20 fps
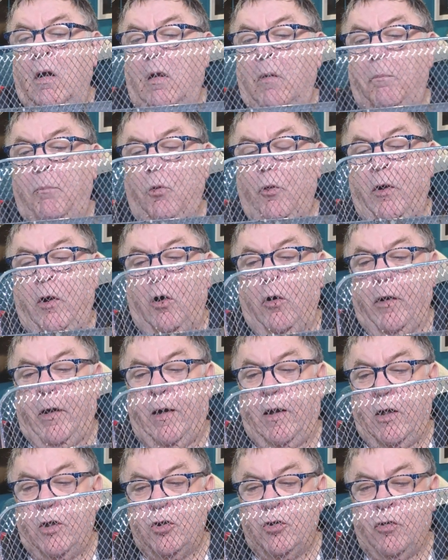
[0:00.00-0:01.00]
I'll put it on
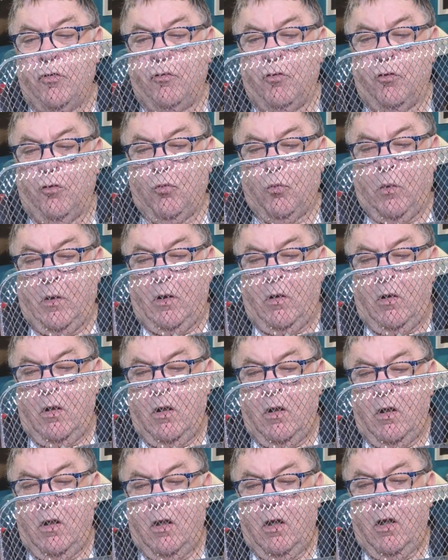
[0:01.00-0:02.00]
in inches as
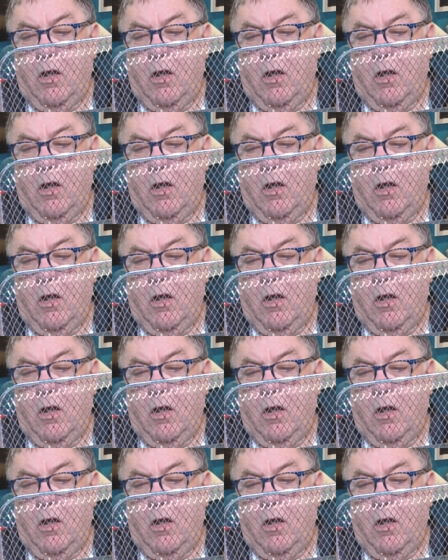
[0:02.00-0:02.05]
well.